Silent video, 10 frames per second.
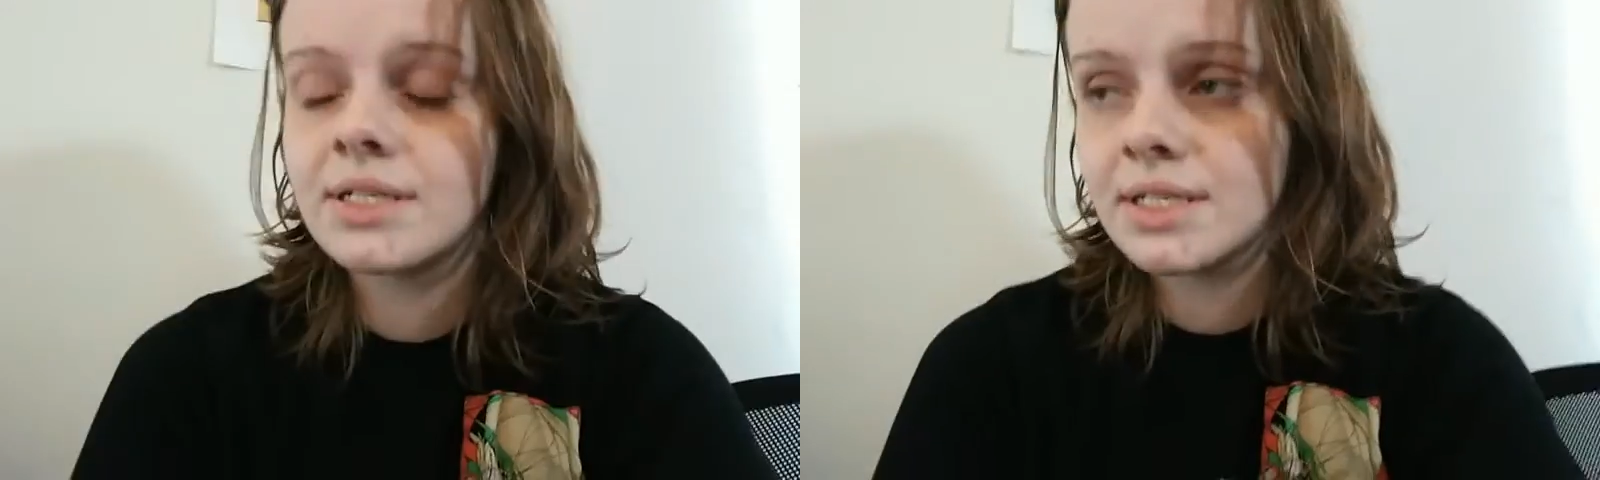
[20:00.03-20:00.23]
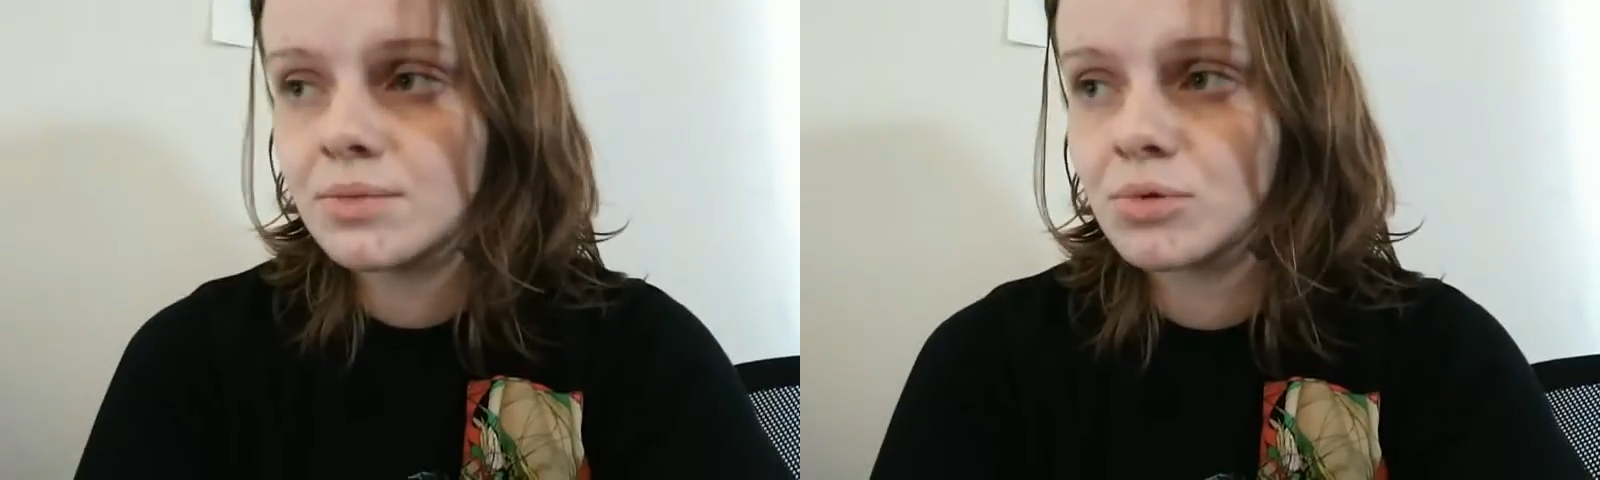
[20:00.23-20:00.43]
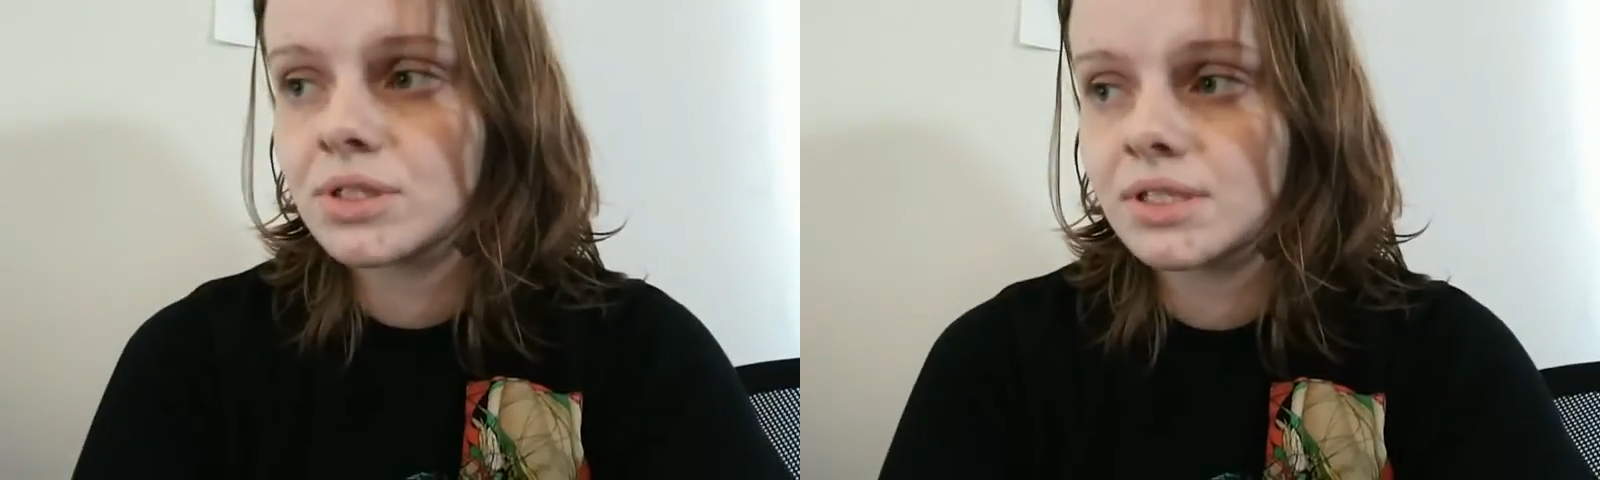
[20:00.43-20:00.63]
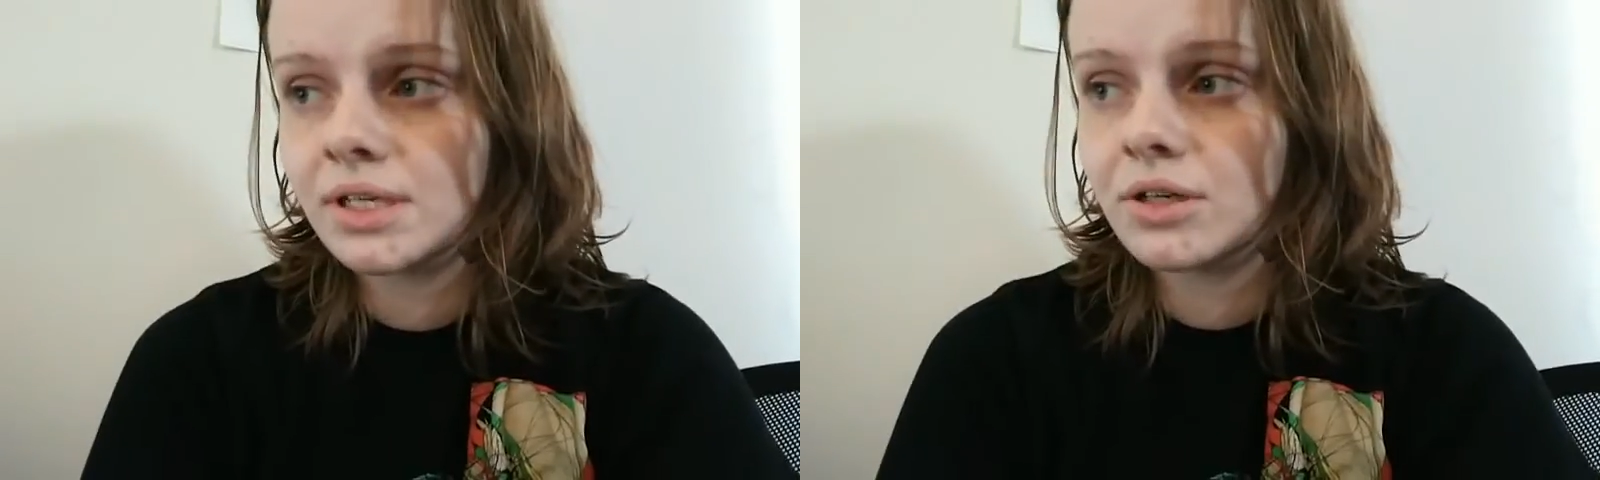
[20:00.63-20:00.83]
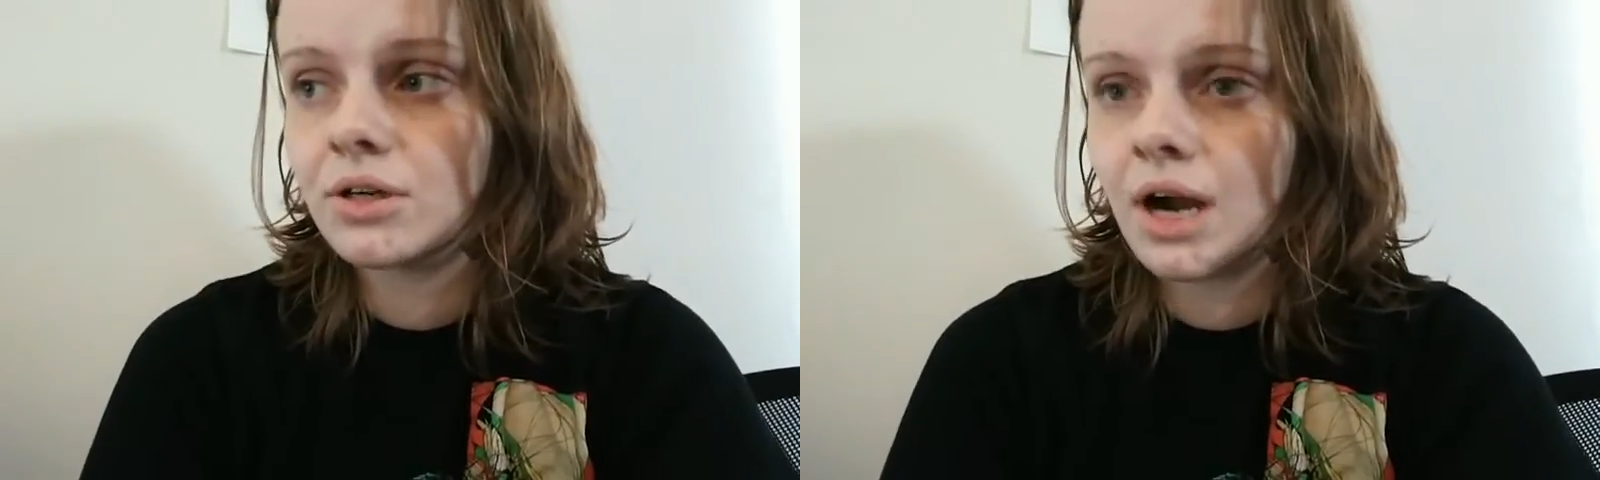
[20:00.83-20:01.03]
zebra
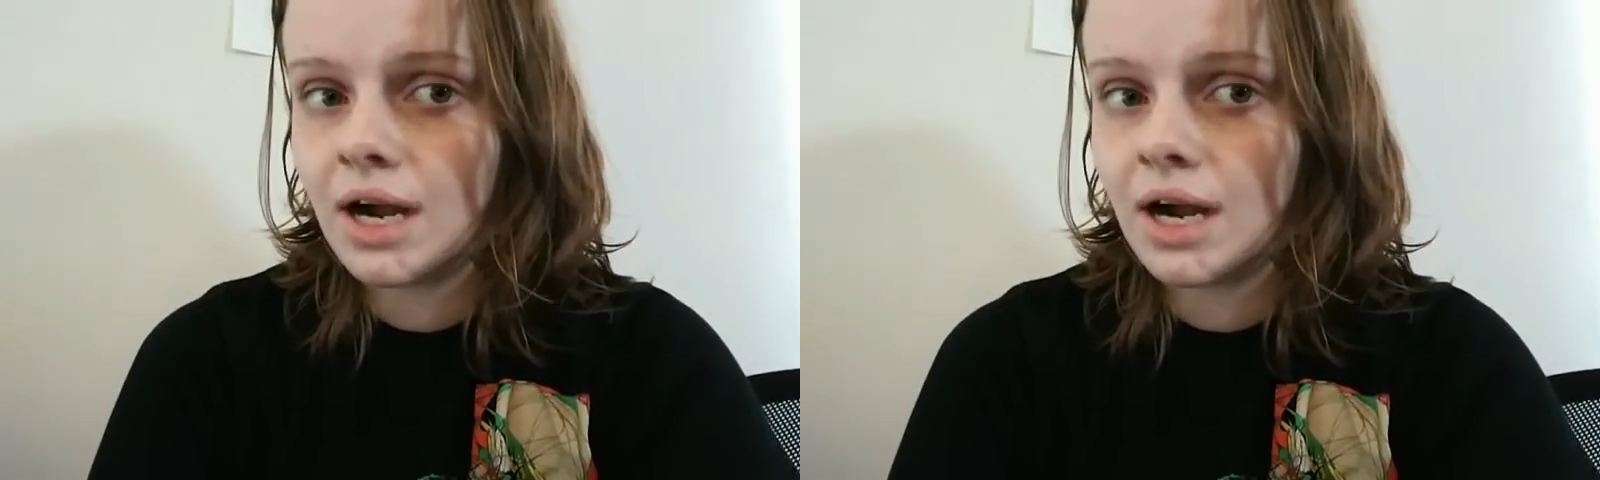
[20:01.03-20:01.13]
sticker